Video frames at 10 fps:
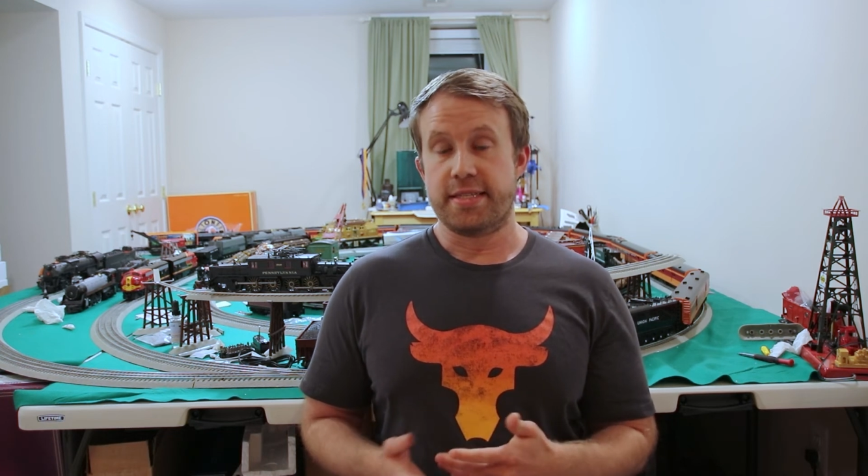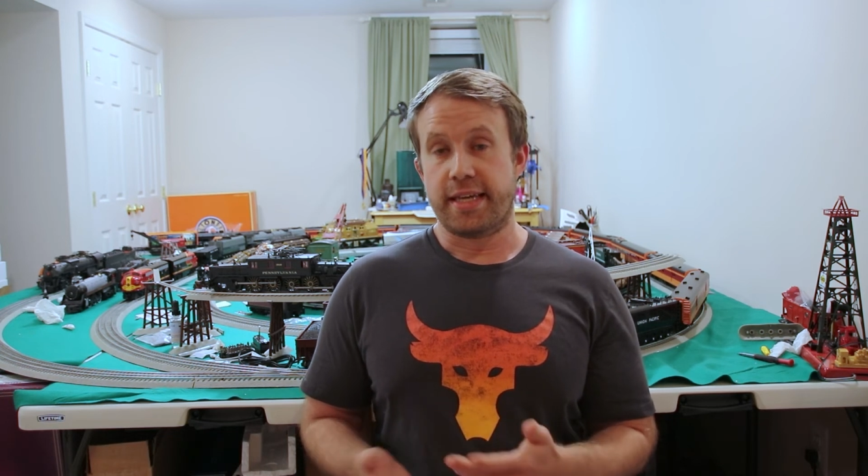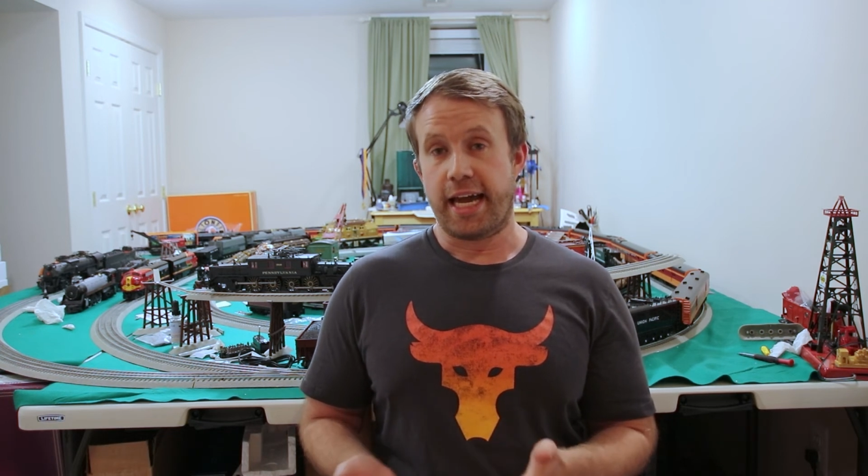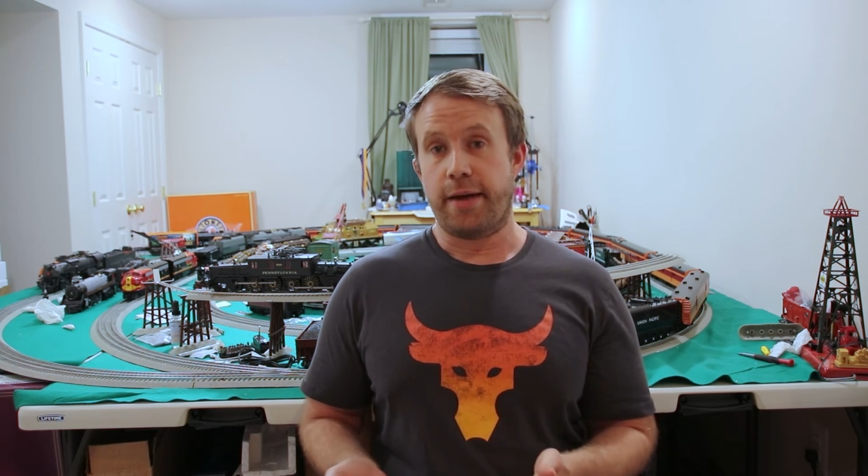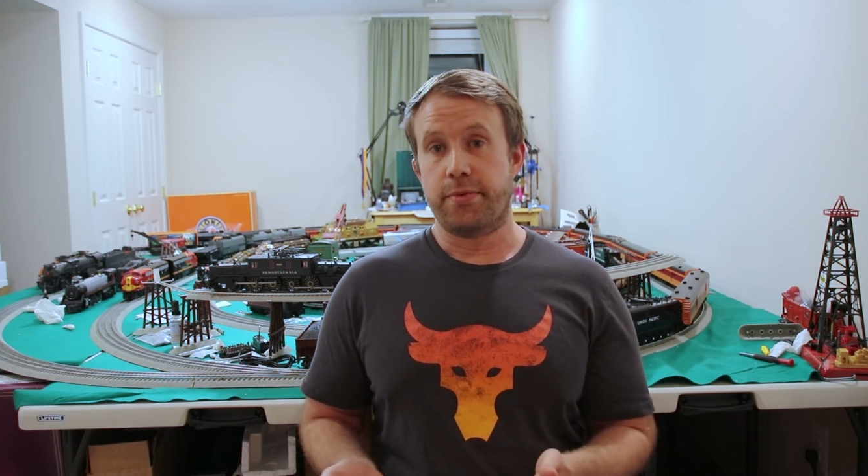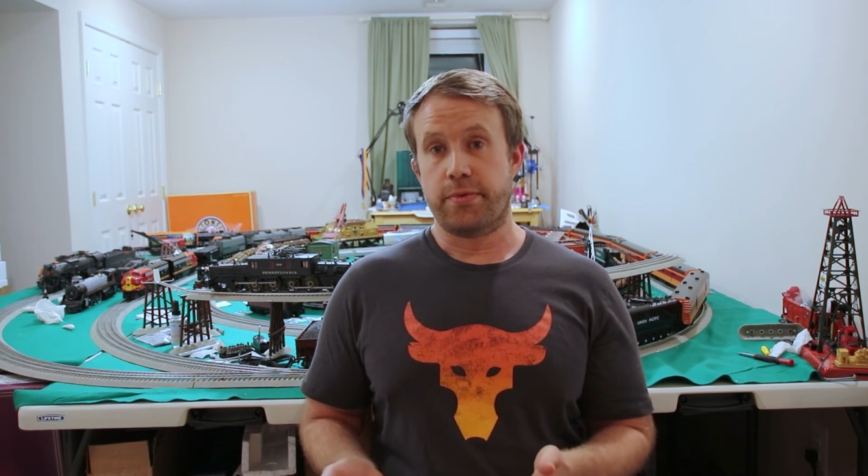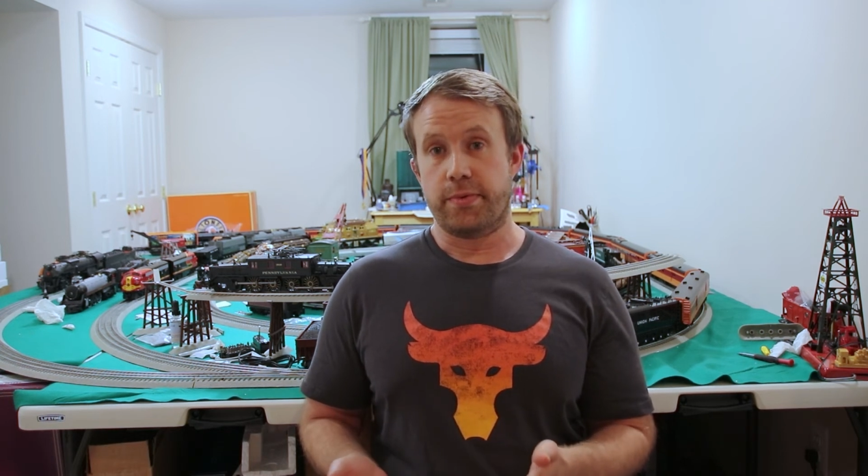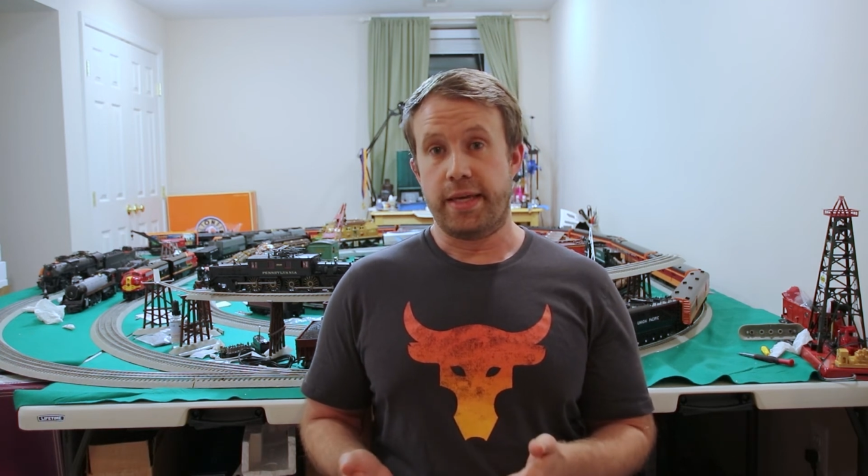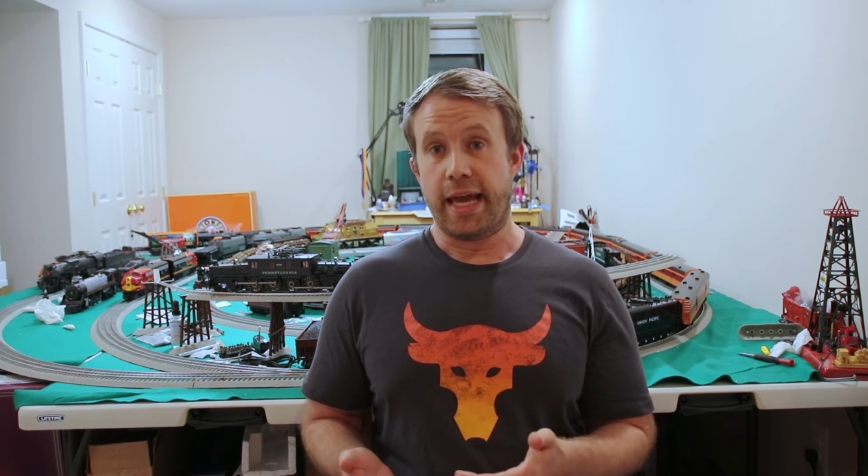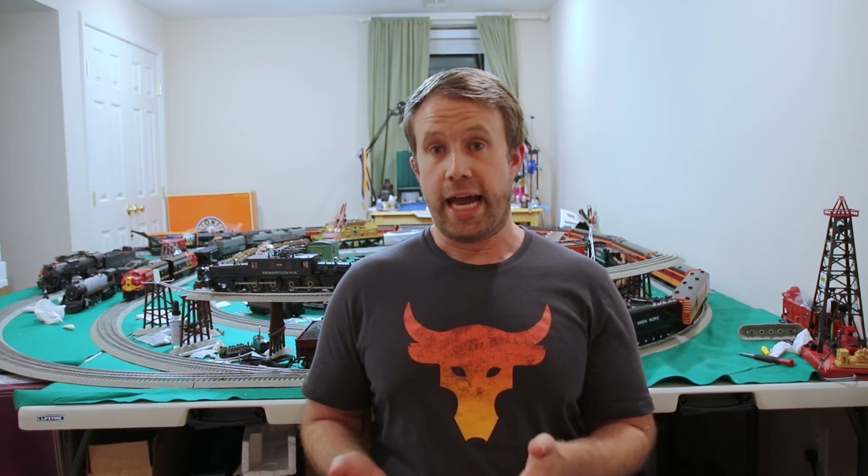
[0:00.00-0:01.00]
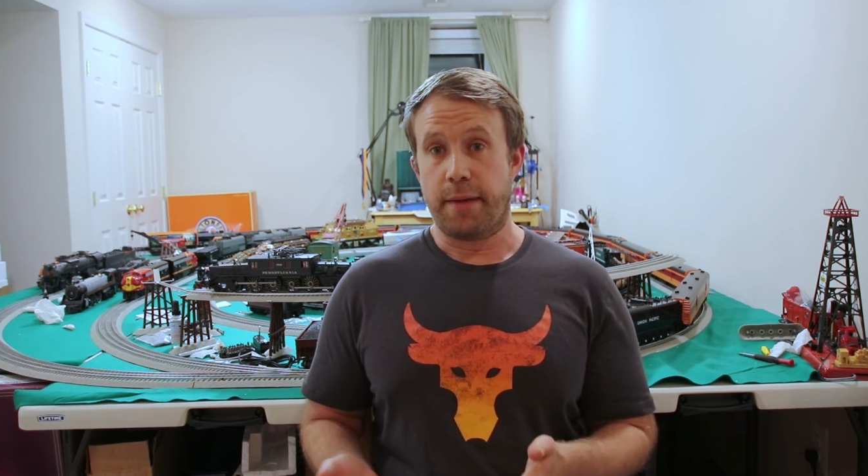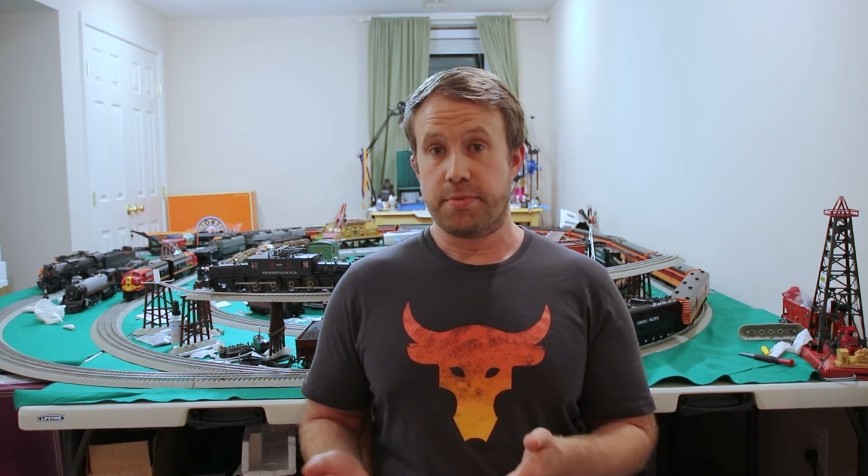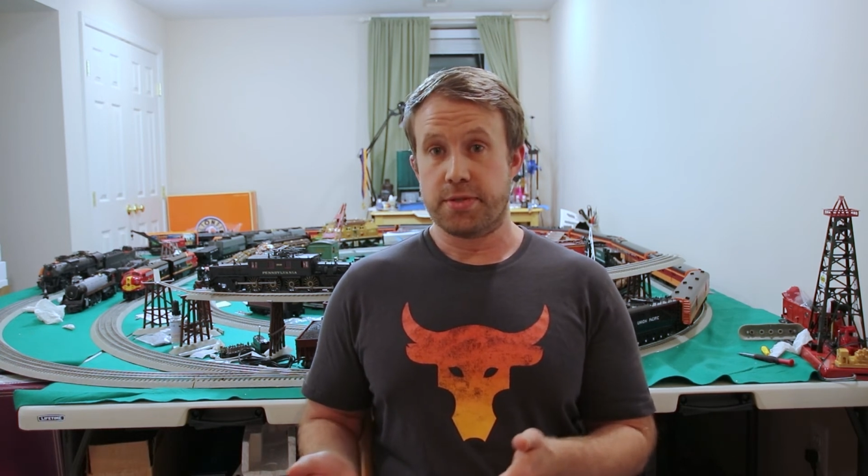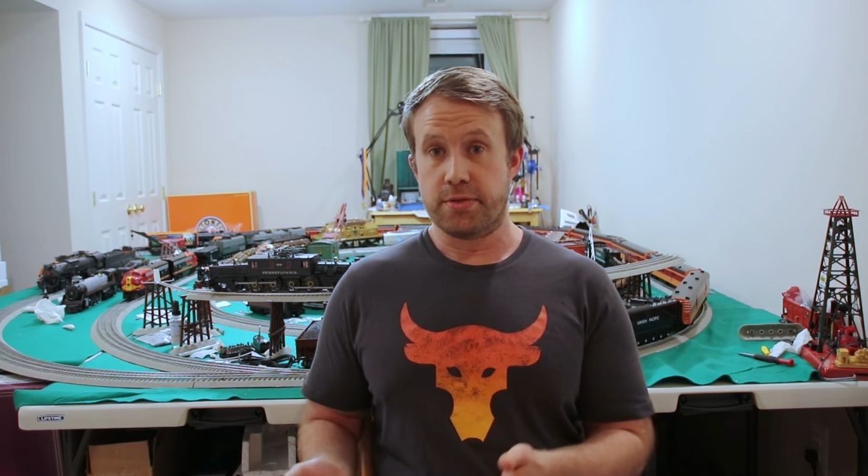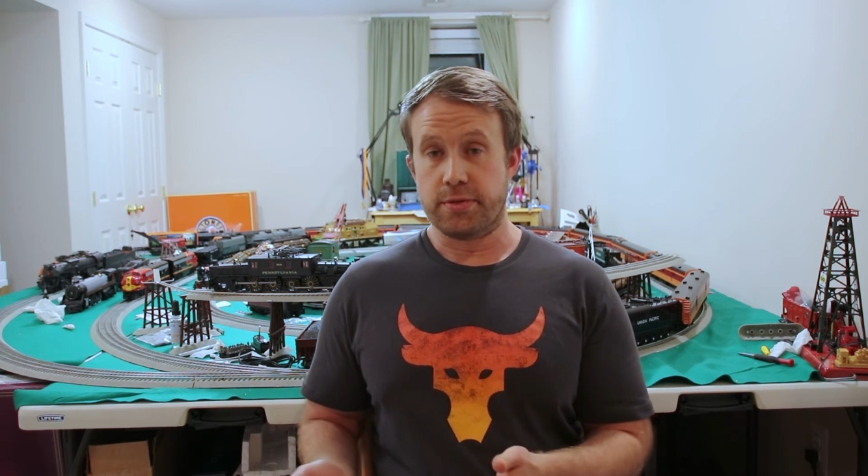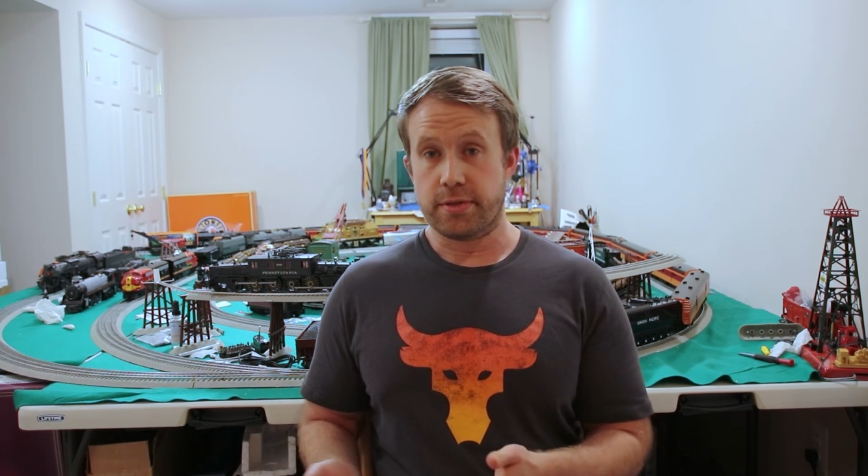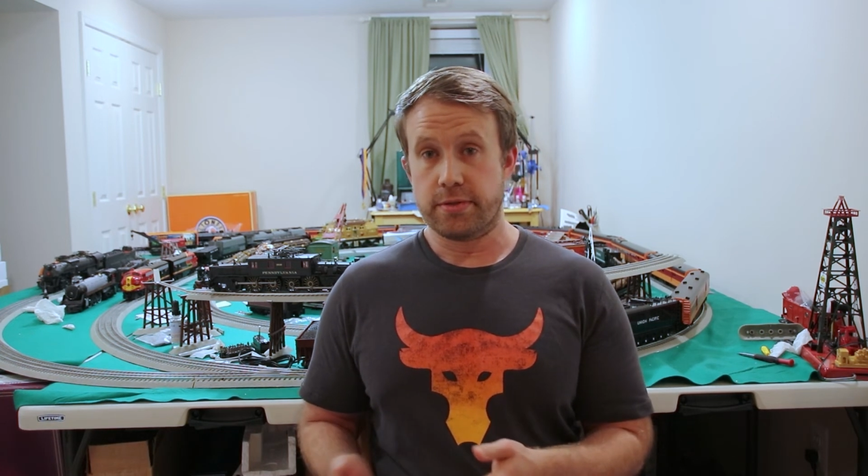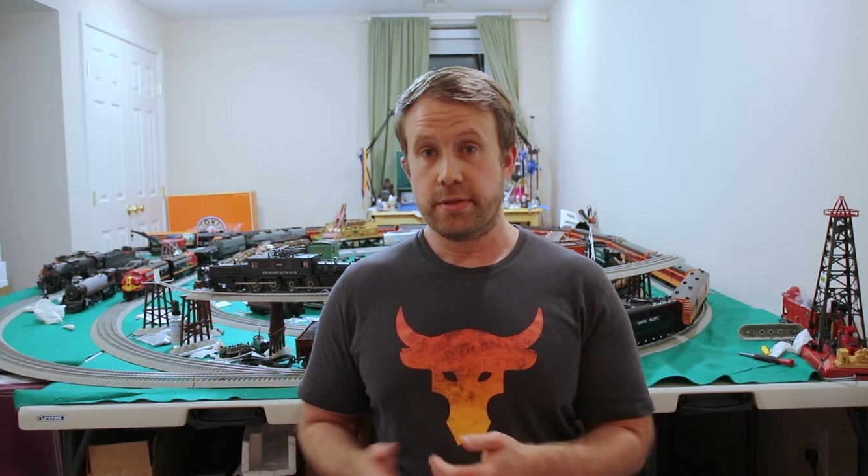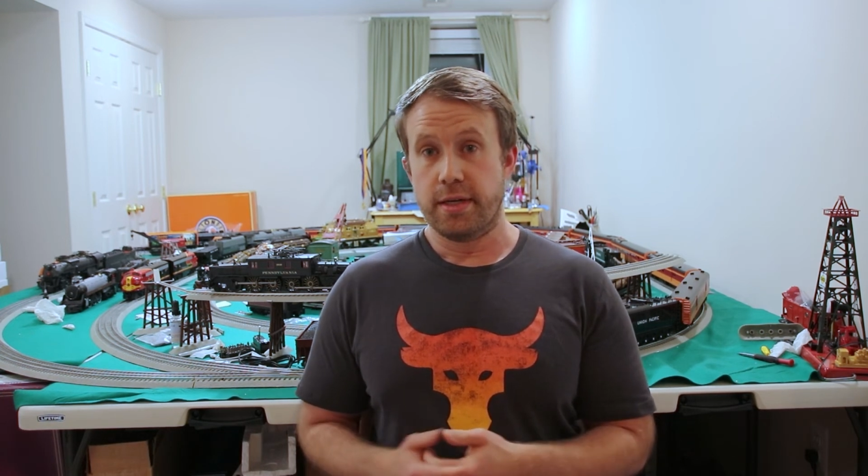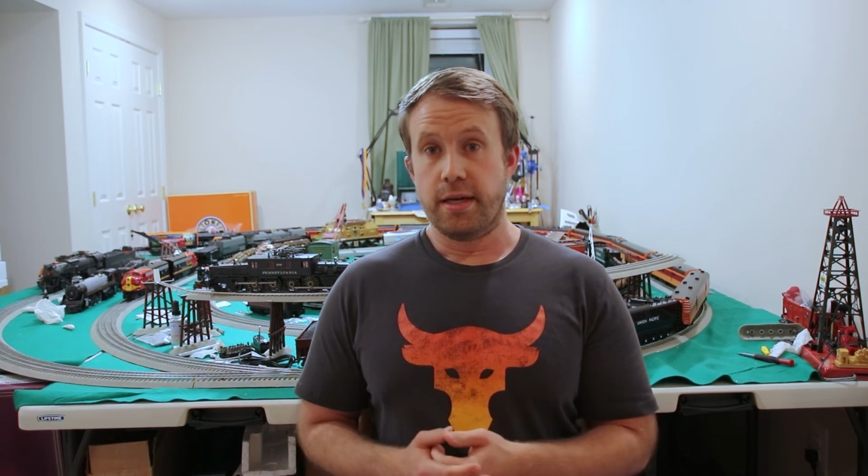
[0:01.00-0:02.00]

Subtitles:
the CAB3 app sooner.